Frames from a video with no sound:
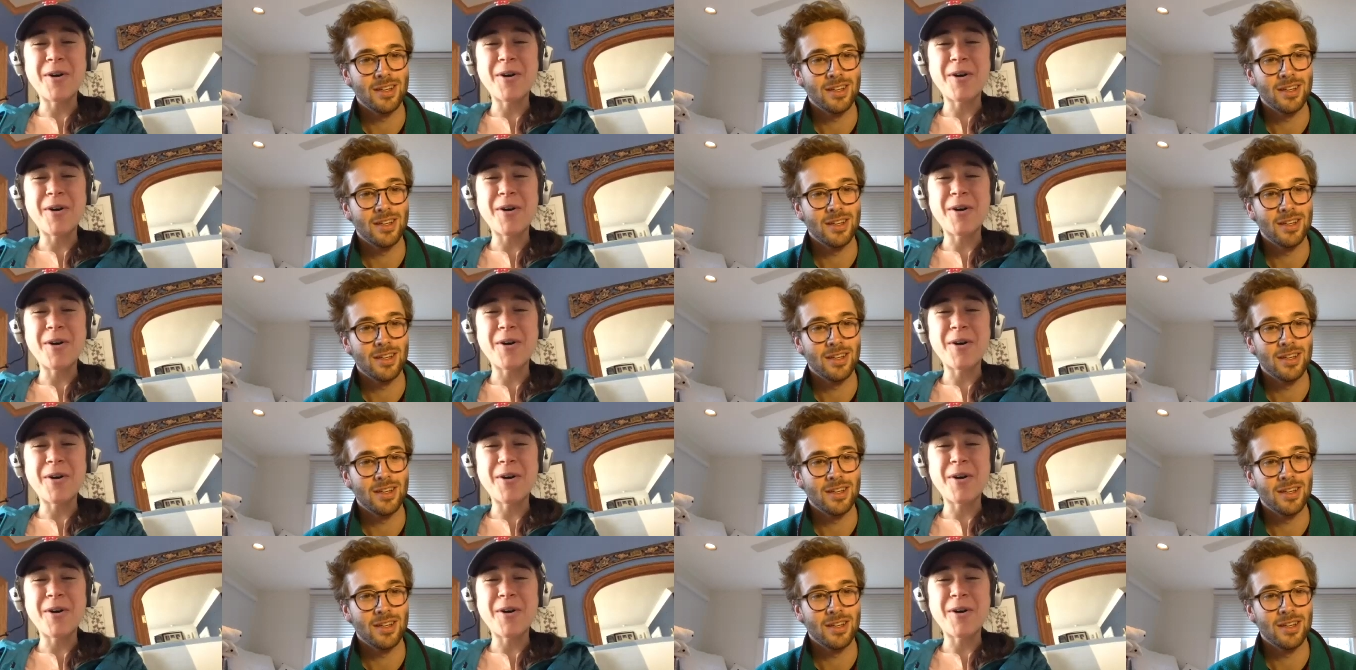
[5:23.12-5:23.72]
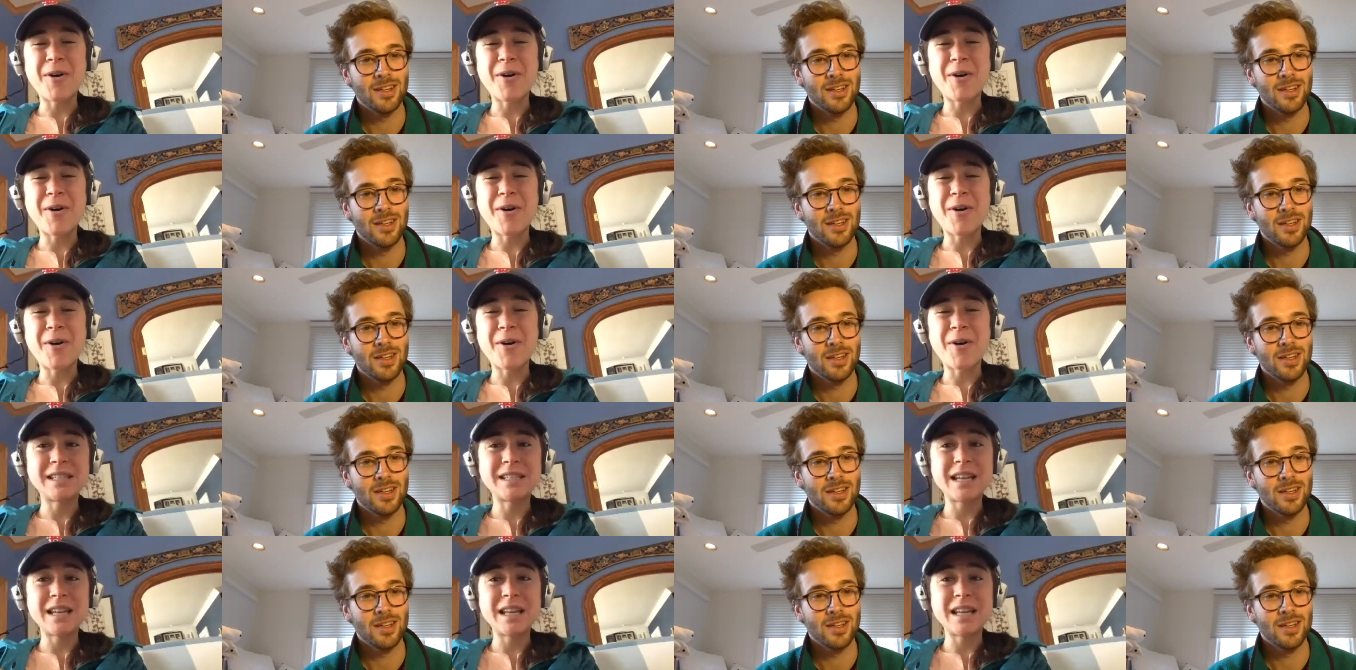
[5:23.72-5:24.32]
Speaker 1: one I
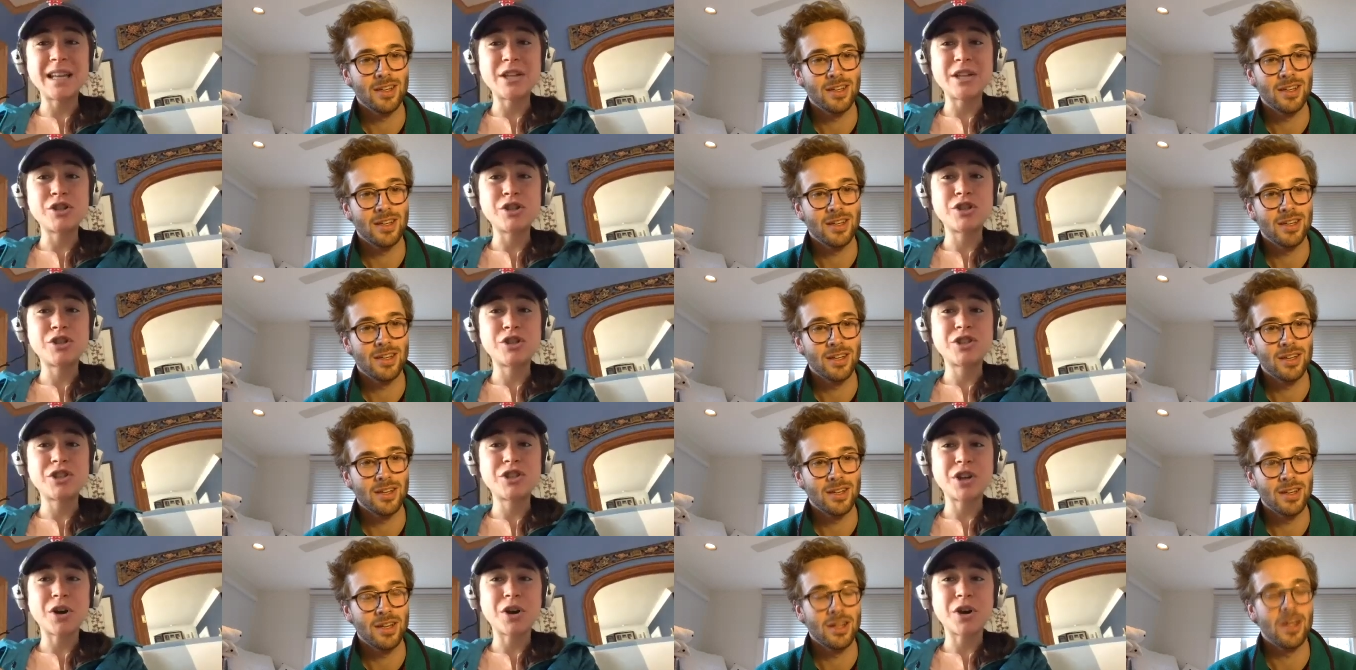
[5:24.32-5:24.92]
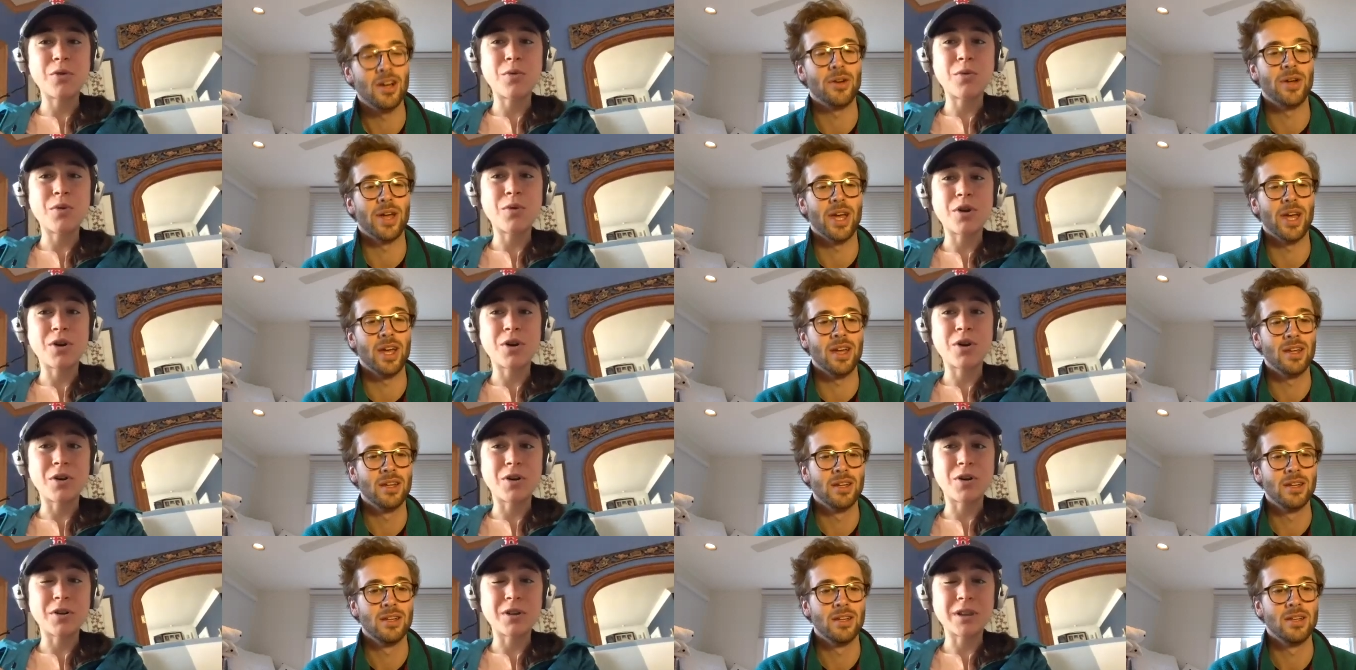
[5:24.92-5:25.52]
wouldn't do. Okay.
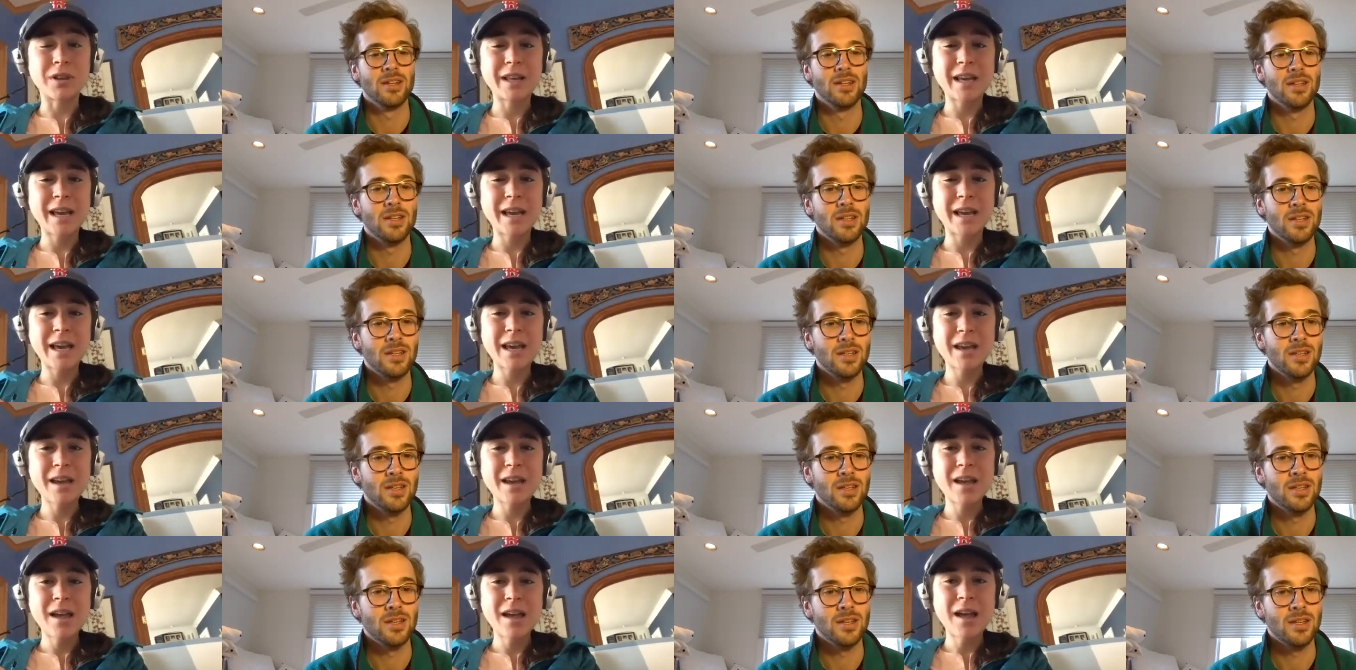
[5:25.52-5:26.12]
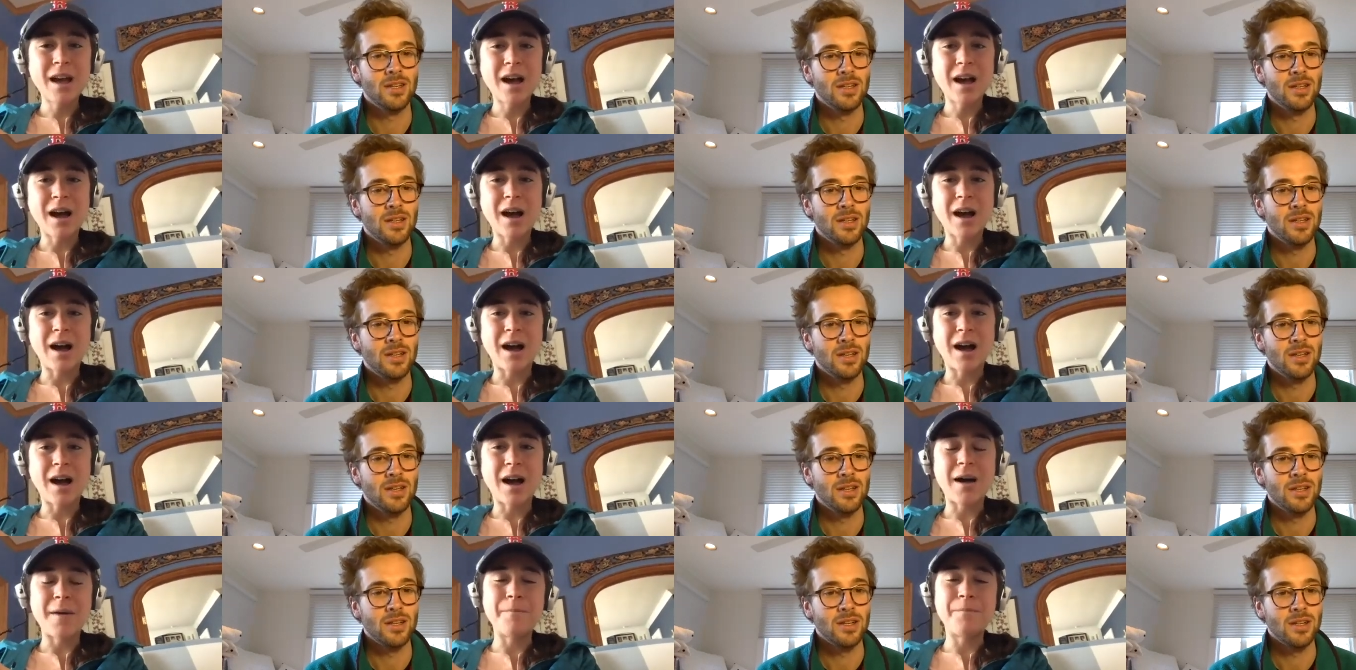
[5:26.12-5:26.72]
Just it is so
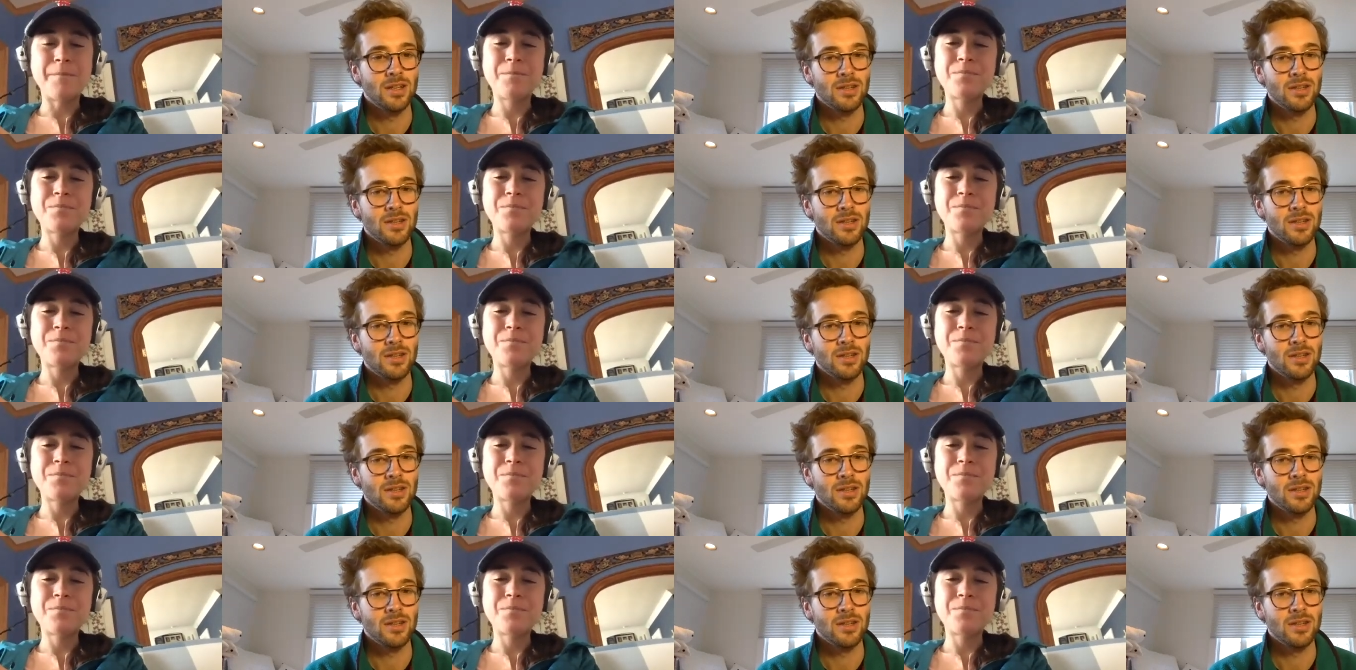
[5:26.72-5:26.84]
early.